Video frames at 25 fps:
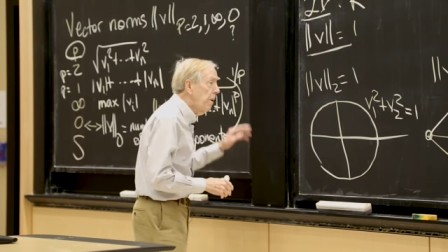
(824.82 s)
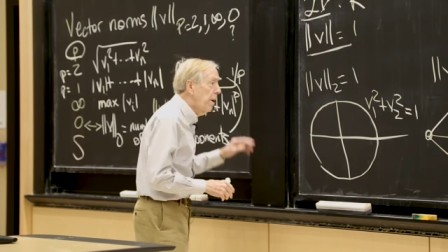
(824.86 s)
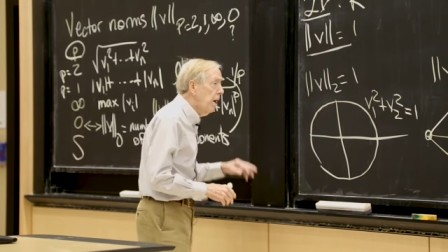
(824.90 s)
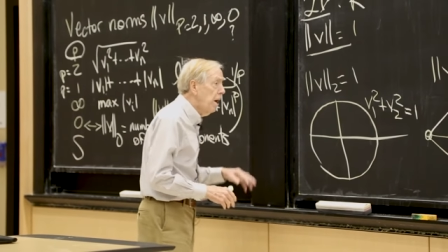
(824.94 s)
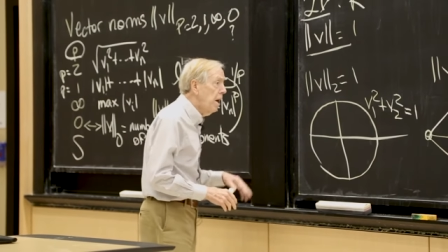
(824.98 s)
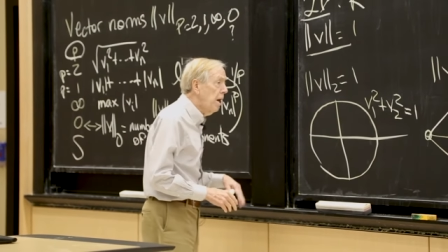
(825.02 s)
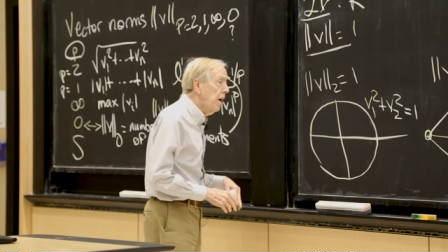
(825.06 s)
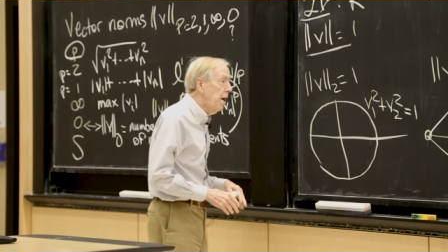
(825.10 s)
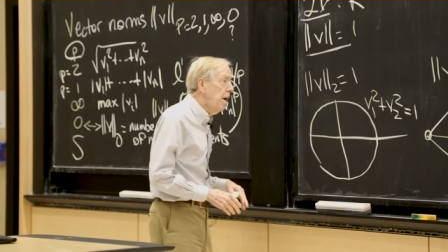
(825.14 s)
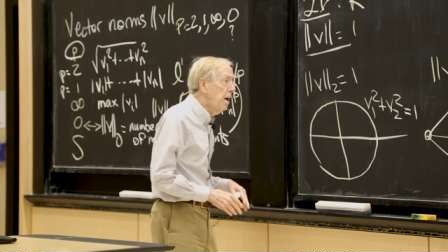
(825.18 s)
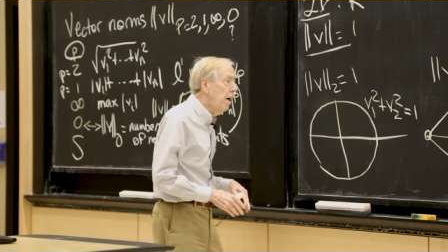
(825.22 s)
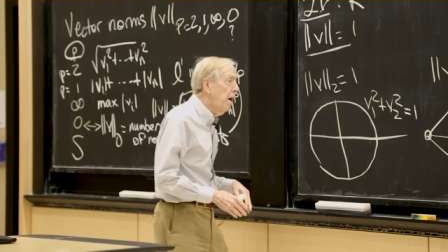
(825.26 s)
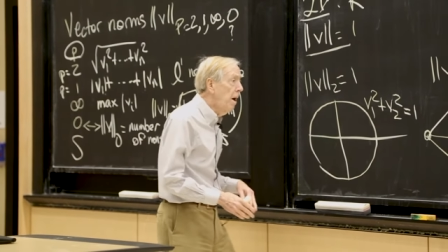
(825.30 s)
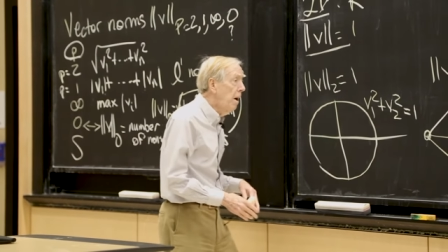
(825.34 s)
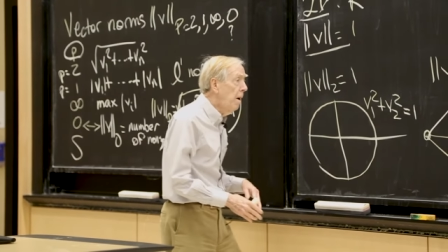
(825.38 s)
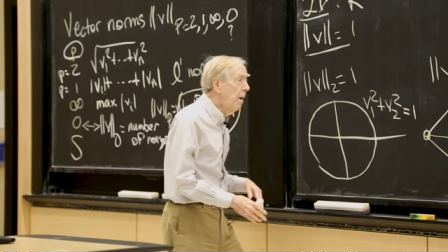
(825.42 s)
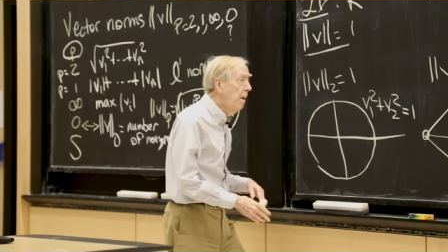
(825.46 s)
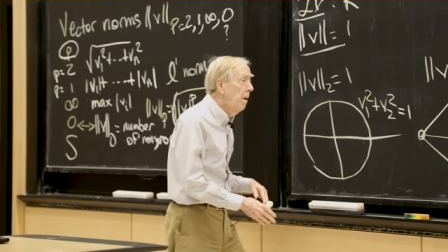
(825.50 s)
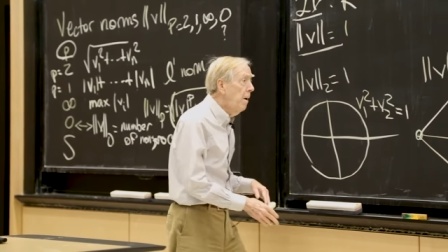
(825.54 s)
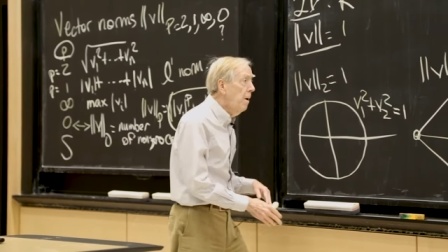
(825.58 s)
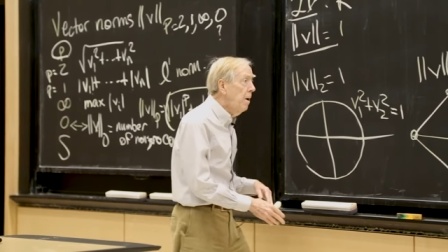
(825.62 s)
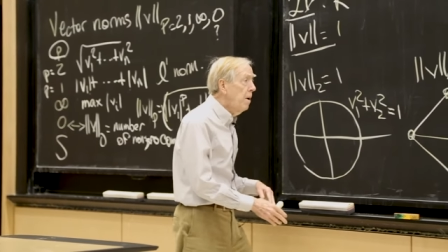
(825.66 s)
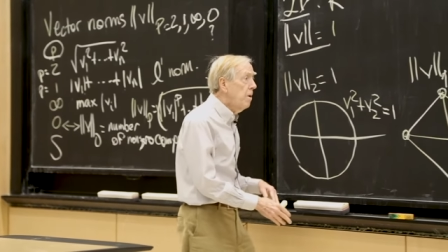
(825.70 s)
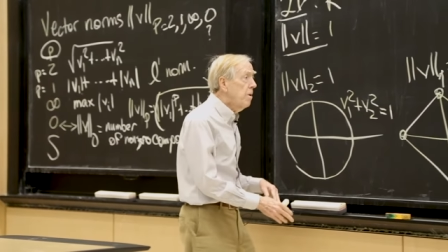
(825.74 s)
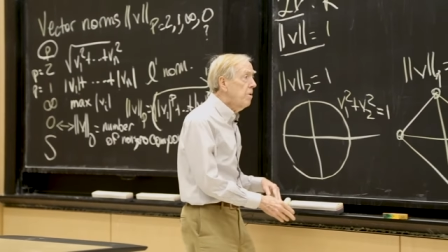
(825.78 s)
p,
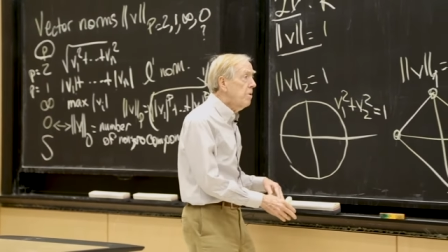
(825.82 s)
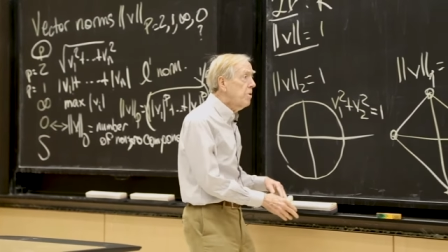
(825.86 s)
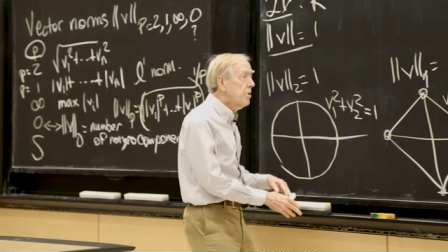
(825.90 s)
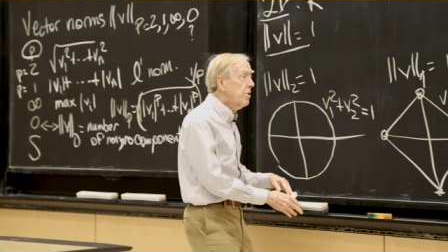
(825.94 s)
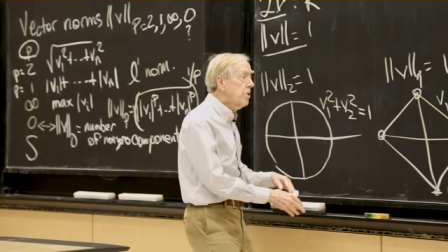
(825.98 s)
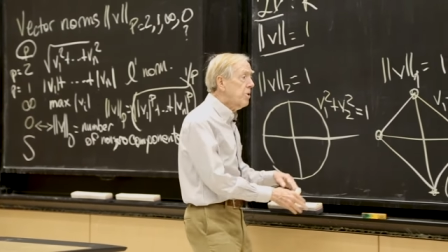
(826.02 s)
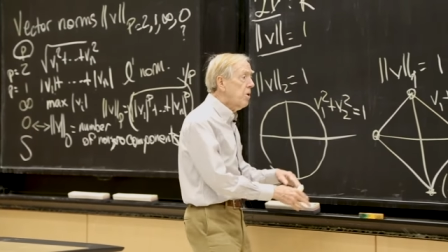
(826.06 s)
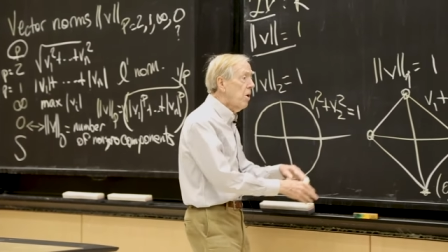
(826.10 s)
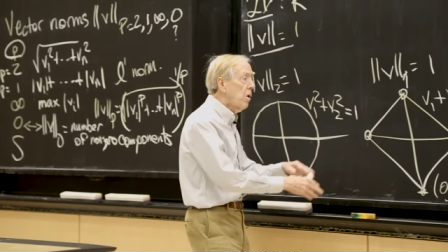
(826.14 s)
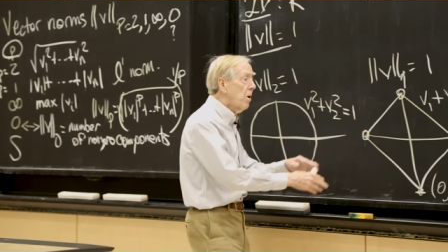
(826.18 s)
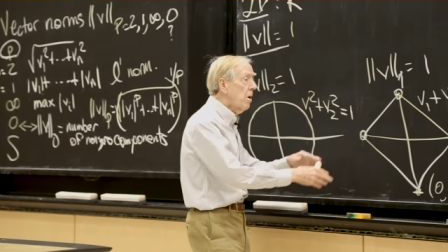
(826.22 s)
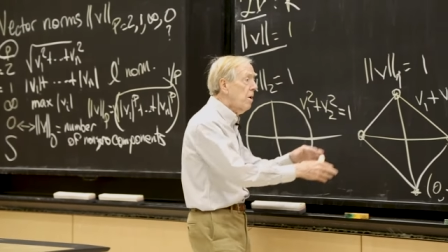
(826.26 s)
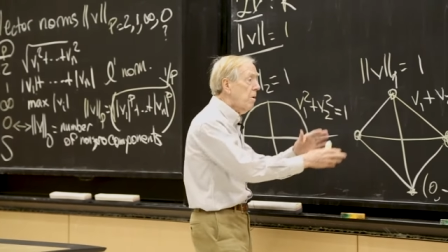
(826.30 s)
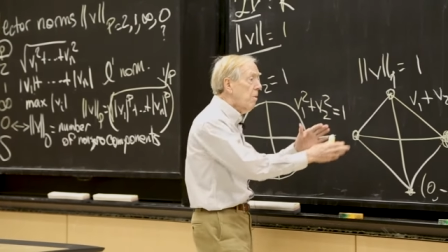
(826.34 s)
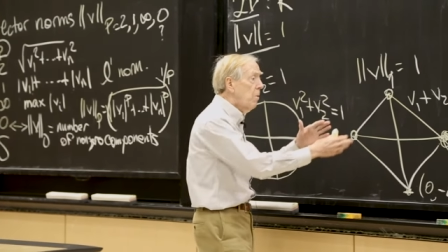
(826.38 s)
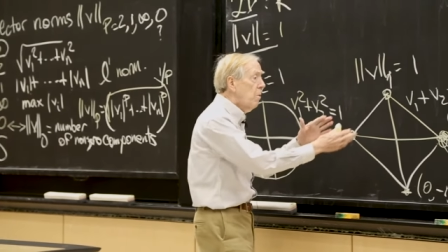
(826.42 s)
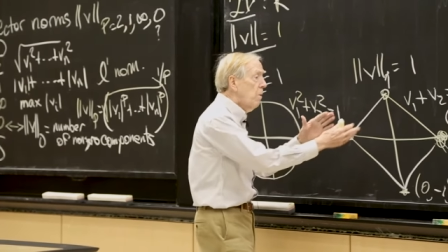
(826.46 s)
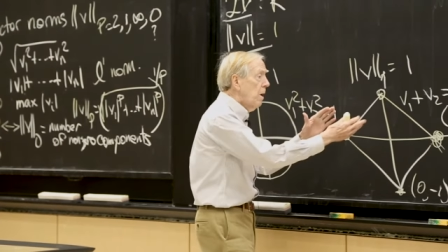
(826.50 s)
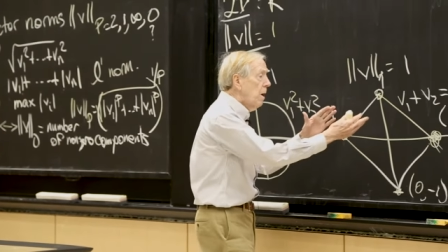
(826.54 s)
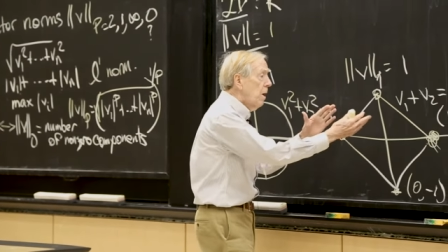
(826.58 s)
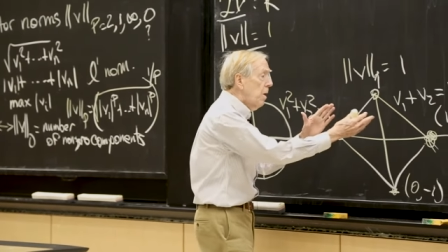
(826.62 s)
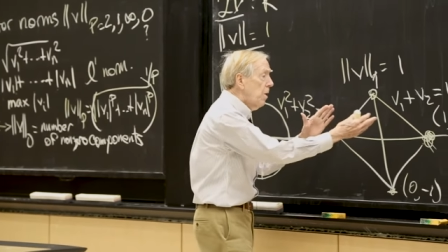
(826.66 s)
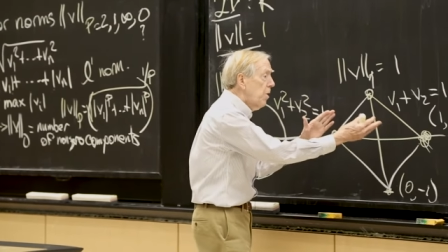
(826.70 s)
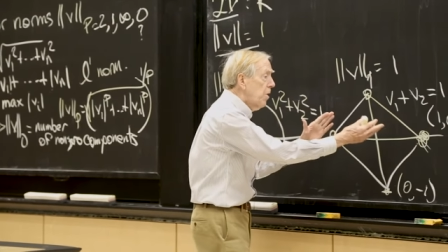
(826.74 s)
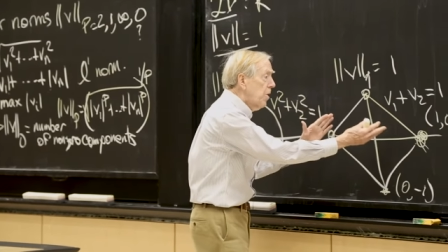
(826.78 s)
you start
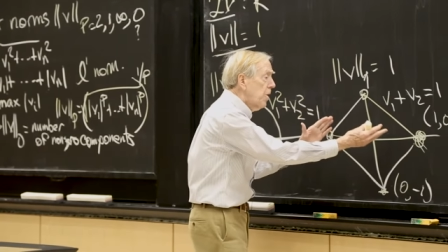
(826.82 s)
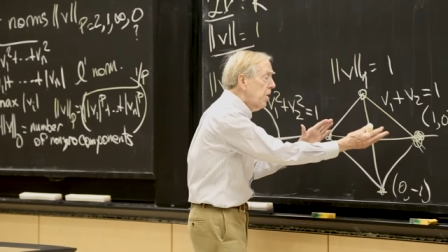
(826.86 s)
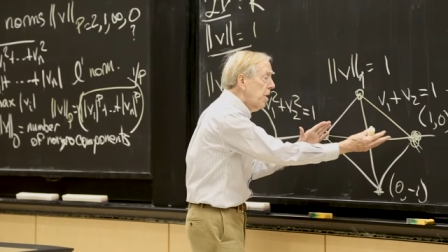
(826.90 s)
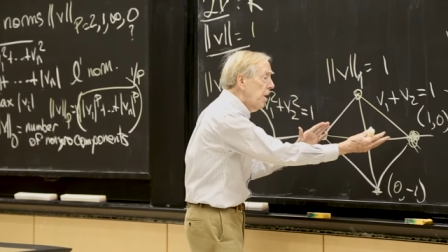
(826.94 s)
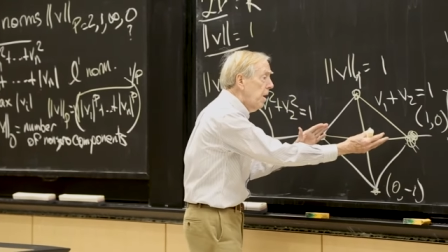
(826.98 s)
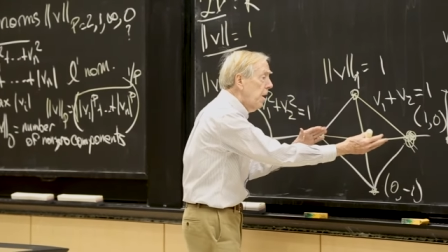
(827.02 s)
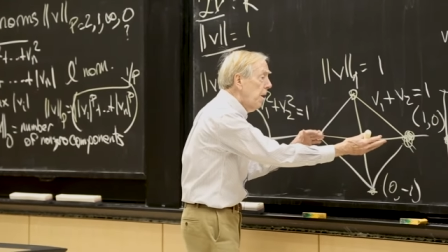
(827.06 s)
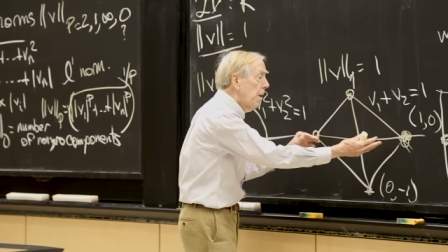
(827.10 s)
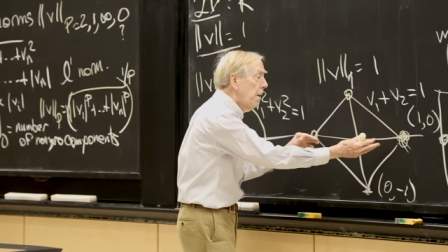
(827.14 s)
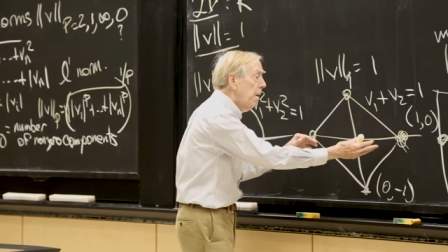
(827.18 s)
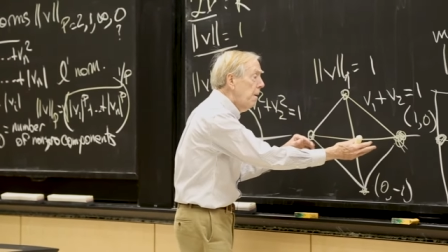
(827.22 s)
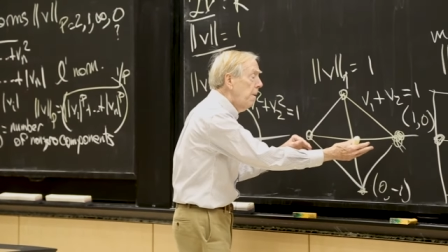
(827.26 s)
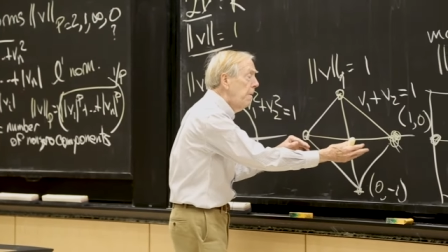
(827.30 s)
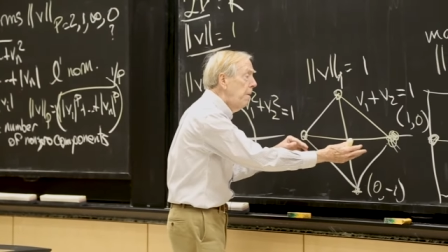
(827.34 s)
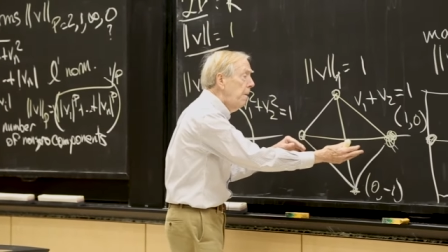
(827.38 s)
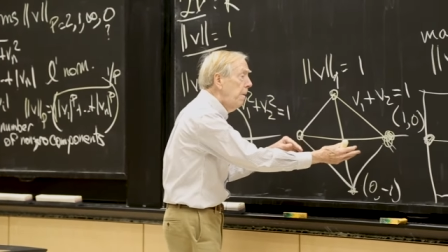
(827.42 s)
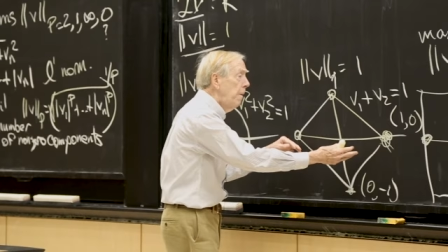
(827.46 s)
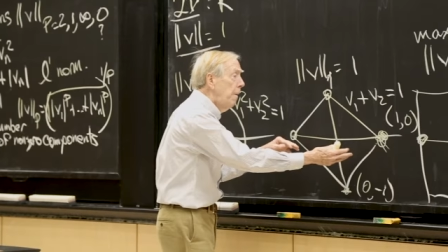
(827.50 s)
with uh,